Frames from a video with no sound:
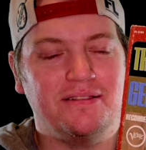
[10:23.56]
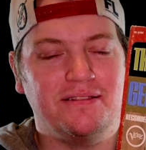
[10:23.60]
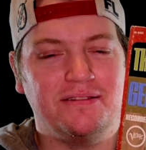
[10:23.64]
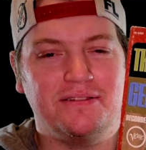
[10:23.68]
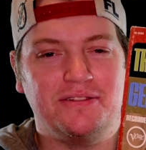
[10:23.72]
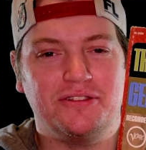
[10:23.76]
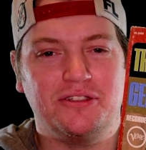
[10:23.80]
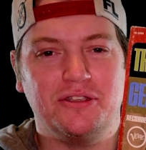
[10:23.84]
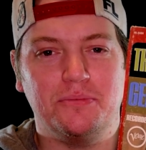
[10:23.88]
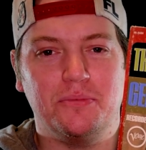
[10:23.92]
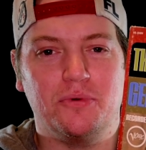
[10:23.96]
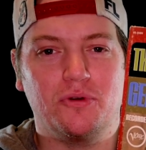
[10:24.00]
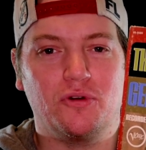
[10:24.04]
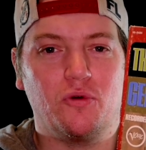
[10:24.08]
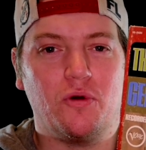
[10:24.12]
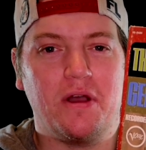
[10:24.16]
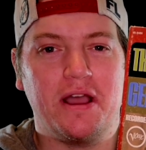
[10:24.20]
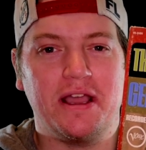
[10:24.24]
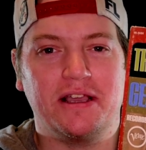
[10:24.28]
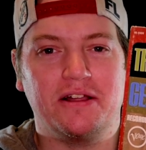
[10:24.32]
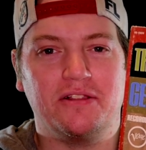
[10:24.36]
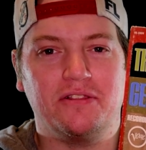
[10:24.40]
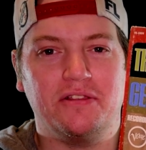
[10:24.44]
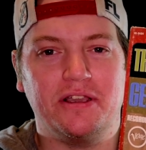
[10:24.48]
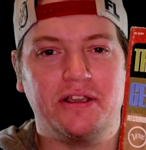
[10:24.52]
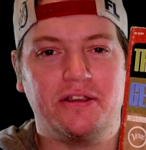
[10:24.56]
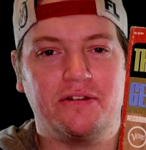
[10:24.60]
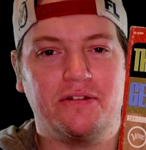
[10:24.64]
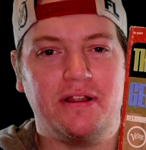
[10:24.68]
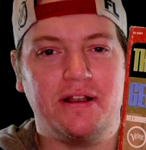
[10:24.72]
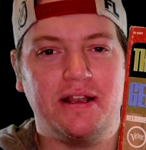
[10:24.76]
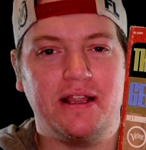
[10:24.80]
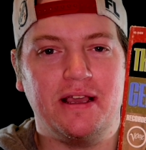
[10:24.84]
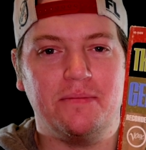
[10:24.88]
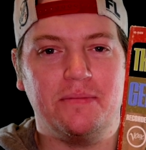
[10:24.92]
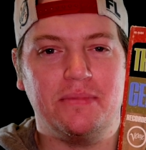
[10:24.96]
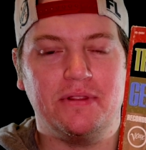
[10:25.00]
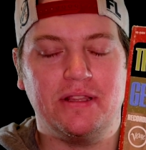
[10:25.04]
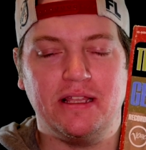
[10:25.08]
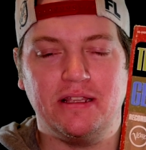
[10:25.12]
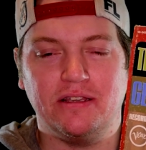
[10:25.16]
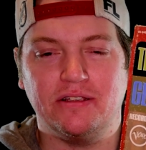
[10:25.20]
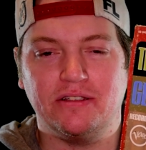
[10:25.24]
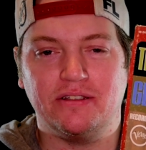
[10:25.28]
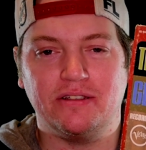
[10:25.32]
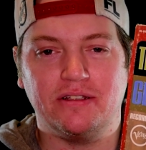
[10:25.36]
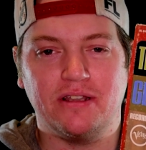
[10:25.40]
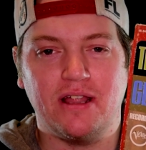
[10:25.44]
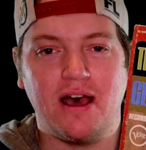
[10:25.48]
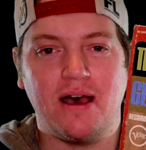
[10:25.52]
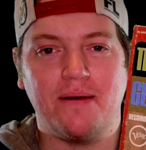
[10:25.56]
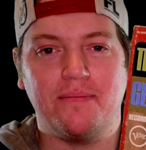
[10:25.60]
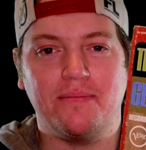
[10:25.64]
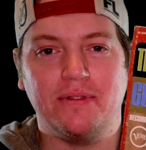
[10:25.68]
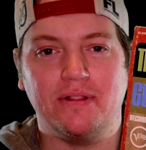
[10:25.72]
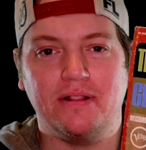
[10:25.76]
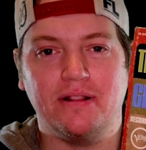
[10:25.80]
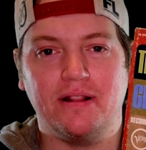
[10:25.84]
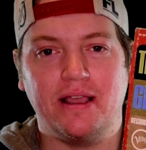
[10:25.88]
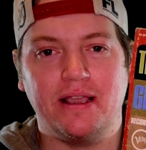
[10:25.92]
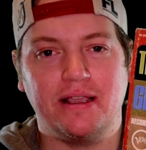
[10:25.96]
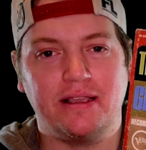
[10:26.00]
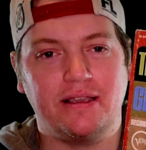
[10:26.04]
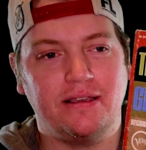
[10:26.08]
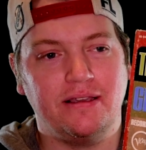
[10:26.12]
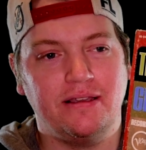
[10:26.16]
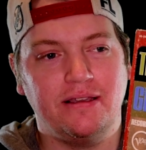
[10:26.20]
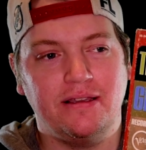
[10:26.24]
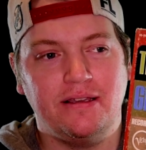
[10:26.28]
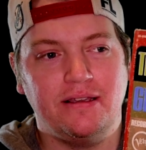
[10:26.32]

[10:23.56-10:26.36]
super quiet click right now, but they just stop, and like